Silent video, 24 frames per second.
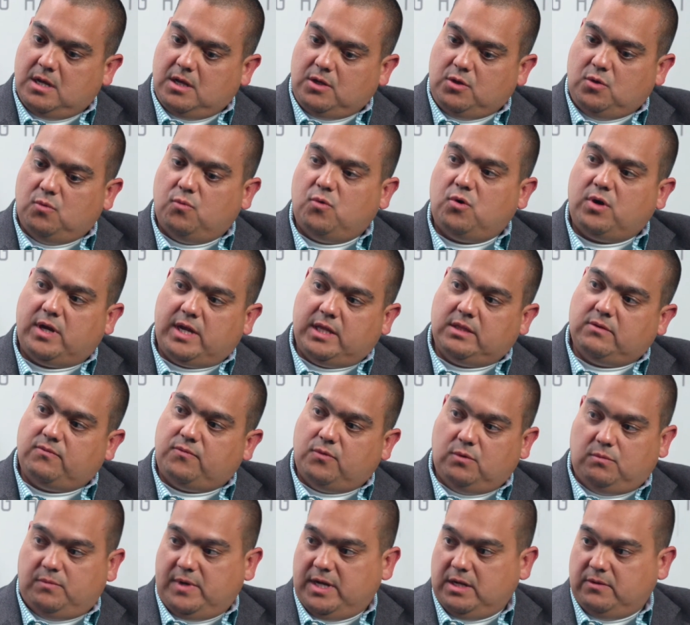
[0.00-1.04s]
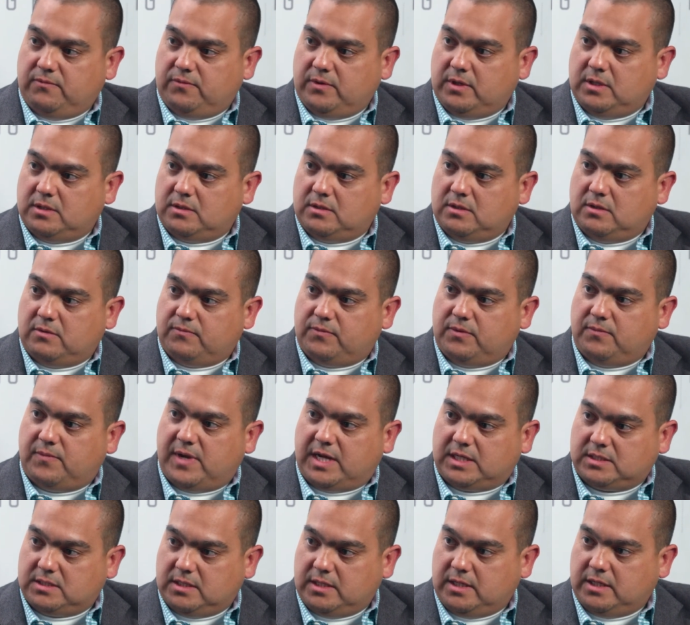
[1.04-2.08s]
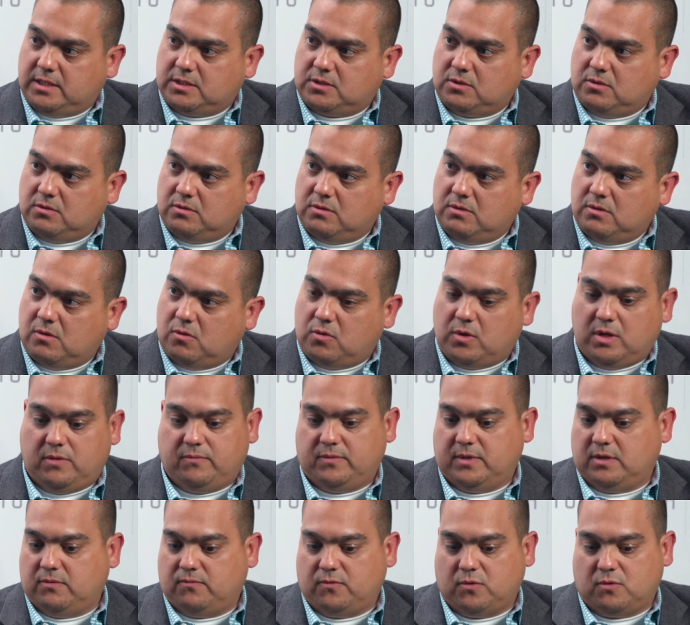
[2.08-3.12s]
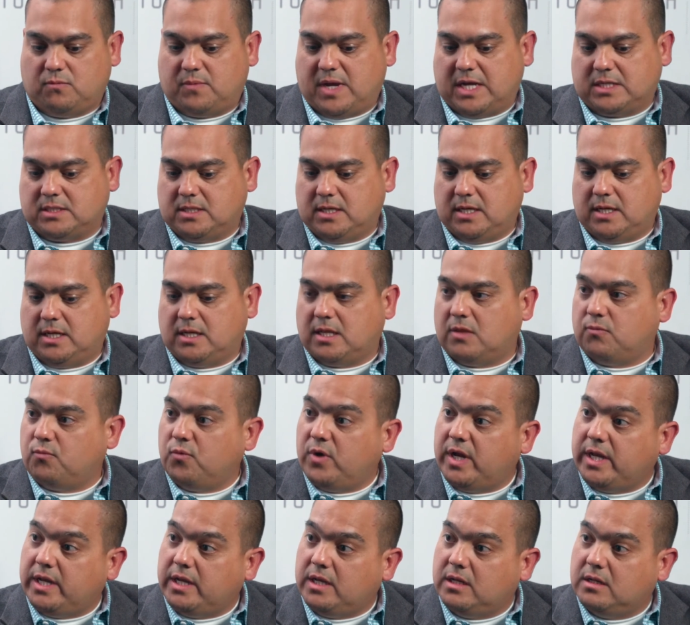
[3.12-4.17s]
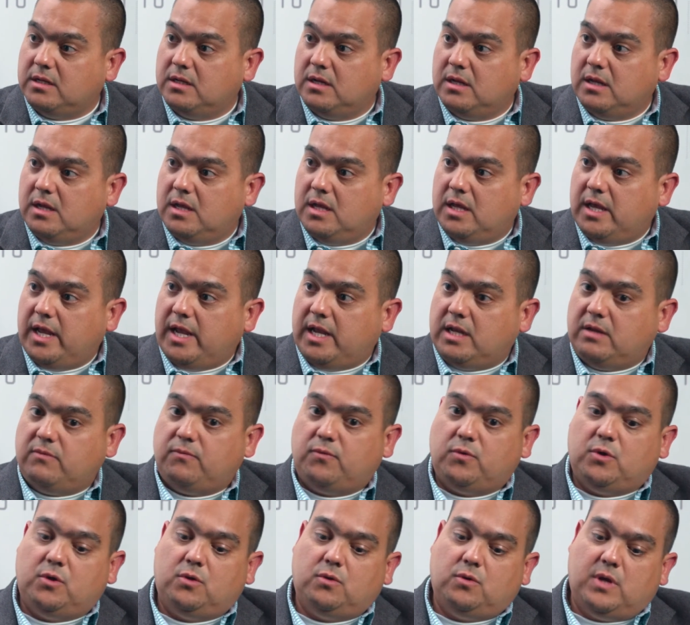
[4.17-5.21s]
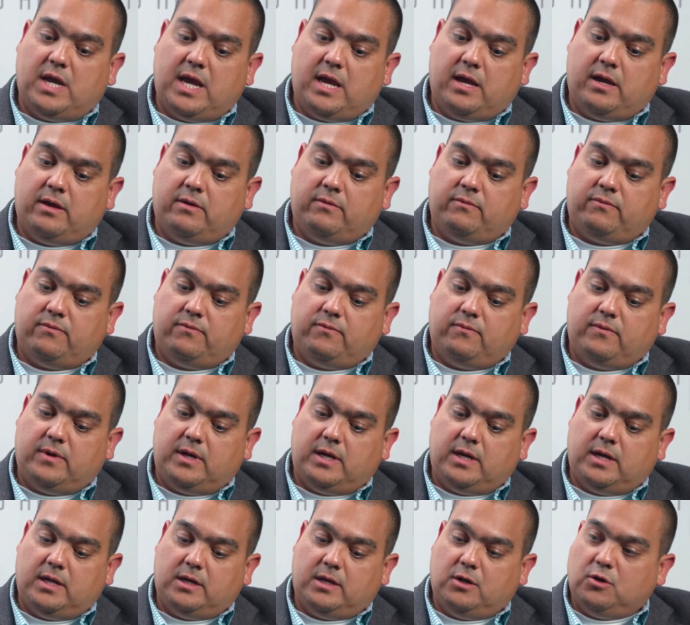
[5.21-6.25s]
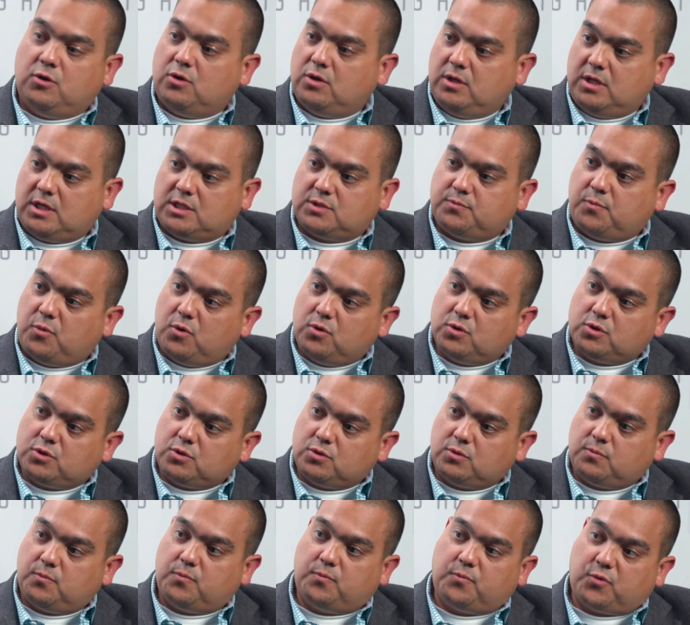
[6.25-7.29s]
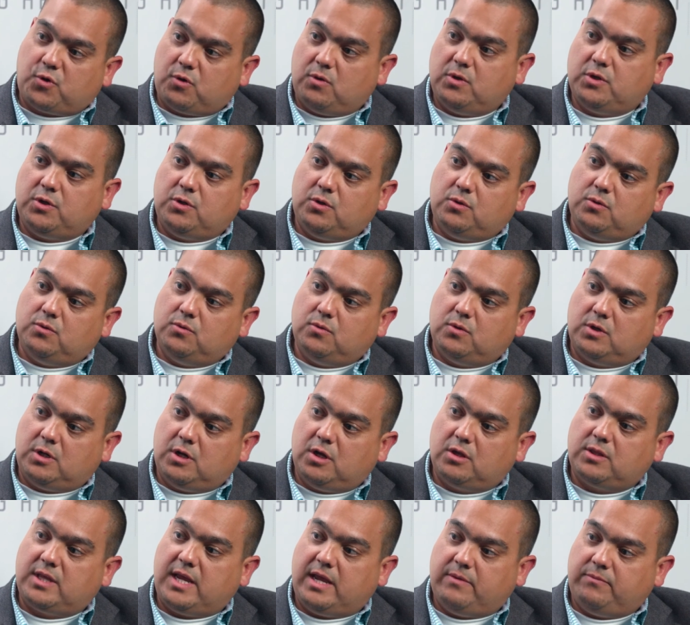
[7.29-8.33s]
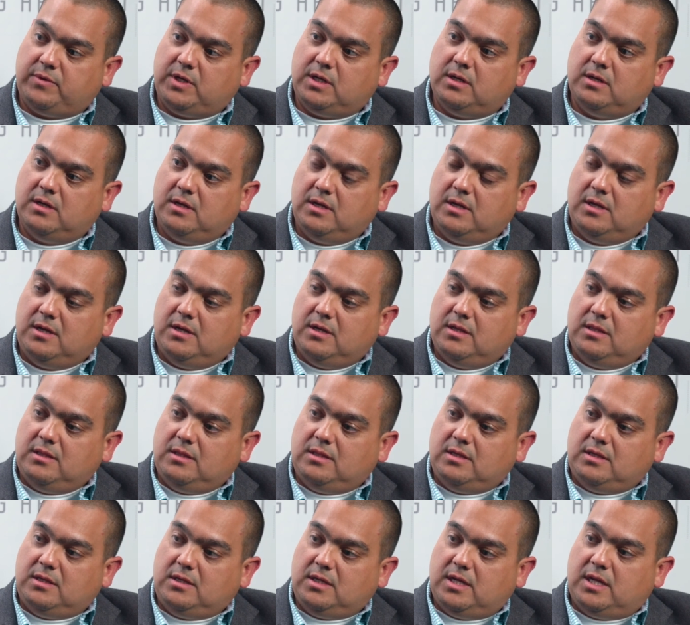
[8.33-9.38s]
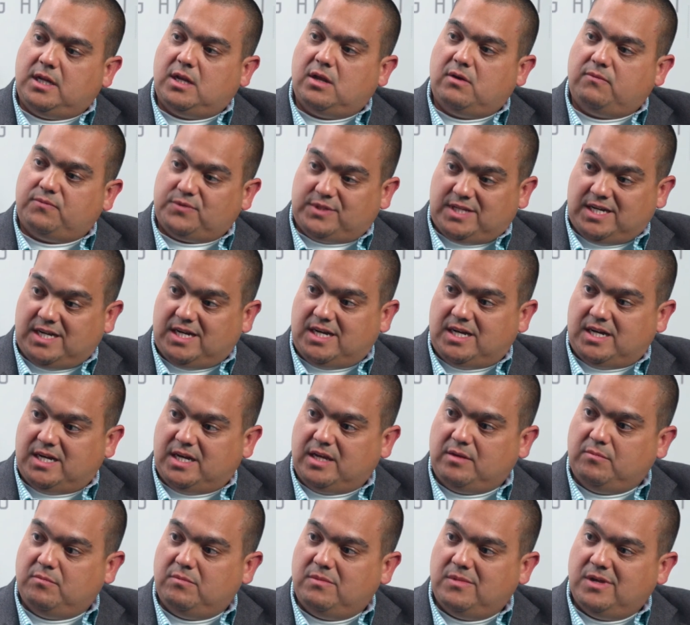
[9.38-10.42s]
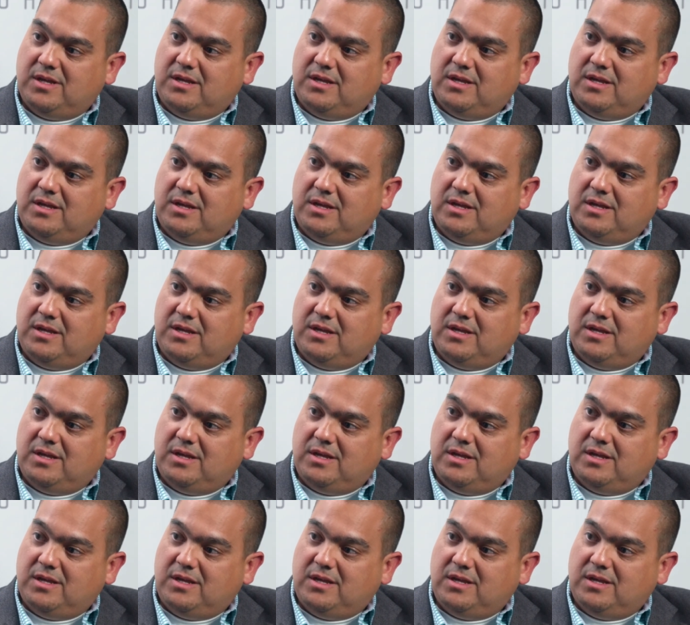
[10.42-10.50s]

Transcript: you won't get the full benefit of the vaccination. Or even if you're vaccinated at weaning, and if you have an early exposure, probably you are not having the enough time